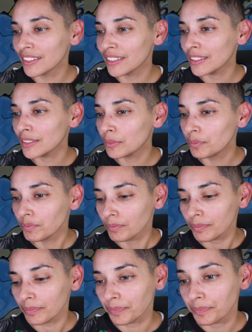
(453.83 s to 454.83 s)
-oh. of the
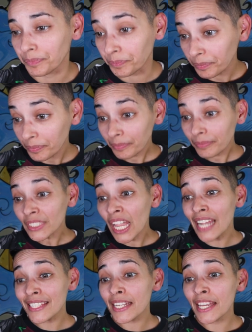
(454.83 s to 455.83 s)
public, I think...
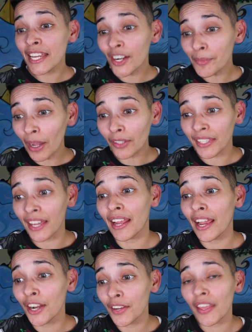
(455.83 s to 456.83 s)
I did hear about that.
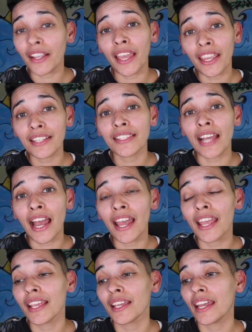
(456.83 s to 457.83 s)
I heard that K S
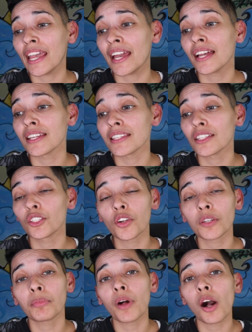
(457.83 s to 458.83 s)
I and
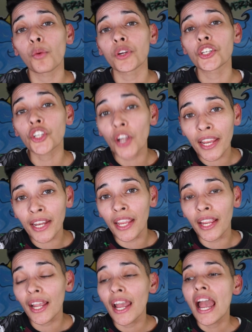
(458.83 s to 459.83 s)
Logan Paul were
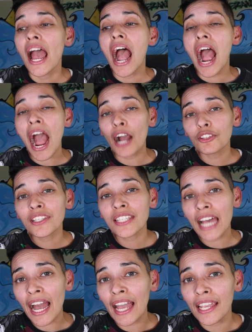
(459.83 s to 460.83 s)
training
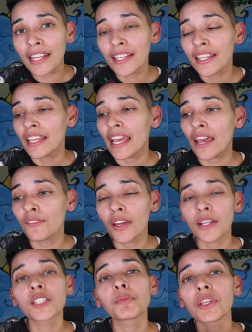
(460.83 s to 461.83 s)
outside at
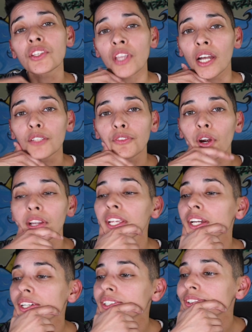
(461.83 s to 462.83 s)
Venice Beach,
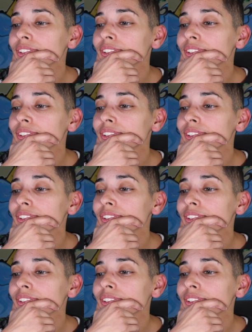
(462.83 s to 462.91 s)
California.